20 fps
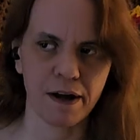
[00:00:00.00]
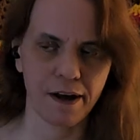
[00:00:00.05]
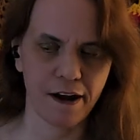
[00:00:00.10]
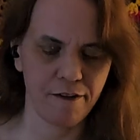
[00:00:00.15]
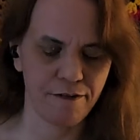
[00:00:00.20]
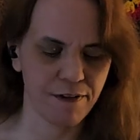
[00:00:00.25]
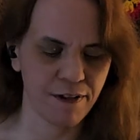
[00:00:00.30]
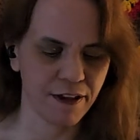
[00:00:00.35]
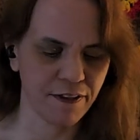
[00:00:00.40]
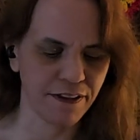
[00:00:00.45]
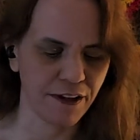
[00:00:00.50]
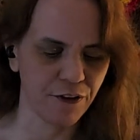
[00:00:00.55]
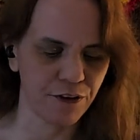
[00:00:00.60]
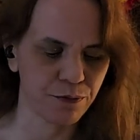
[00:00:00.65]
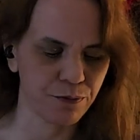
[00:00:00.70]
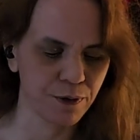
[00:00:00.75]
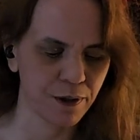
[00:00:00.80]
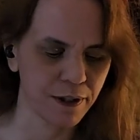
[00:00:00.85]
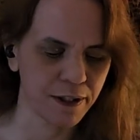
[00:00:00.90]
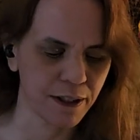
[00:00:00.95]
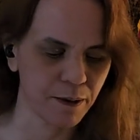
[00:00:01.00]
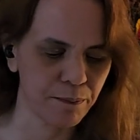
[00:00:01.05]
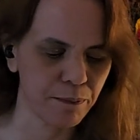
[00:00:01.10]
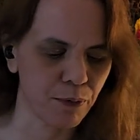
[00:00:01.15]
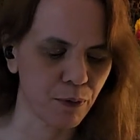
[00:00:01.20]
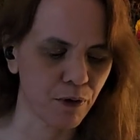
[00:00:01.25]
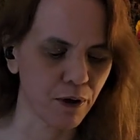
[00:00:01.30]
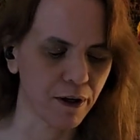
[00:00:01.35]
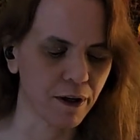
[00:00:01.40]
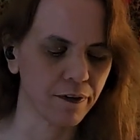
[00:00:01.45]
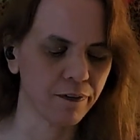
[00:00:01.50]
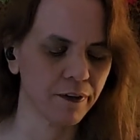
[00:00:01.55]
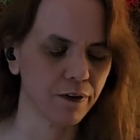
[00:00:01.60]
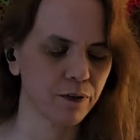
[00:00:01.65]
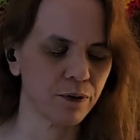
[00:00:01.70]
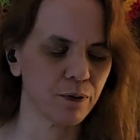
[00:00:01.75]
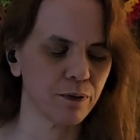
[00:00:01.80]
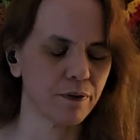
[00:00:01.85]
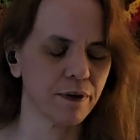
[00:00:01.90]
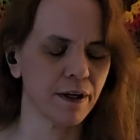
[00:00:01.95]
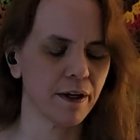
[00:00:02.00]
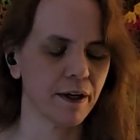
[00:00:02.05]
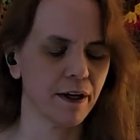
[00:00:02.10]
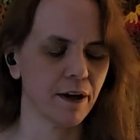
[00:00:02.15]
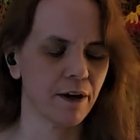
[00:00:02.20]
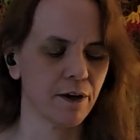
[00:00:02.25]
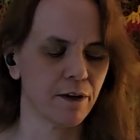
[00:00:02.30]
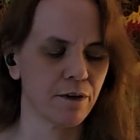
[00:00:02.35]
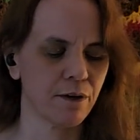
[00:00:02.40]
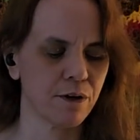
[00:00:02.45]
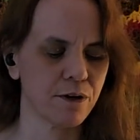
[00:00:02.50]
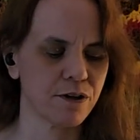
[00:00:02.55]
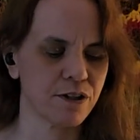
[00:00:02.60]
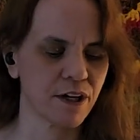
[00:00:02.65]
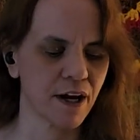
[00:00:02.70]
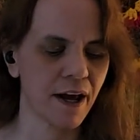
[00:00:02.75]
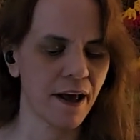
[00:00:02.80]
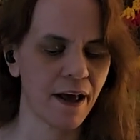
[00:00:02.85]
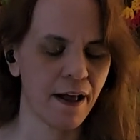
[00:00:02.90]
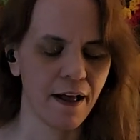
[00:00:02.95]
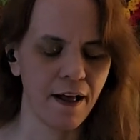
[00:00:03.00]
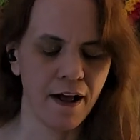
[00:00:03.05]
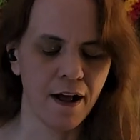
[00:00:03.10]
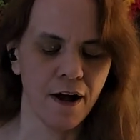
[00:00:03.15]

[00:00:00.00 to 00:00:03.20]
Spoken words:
I feel like that's really important because I do knit and crochet.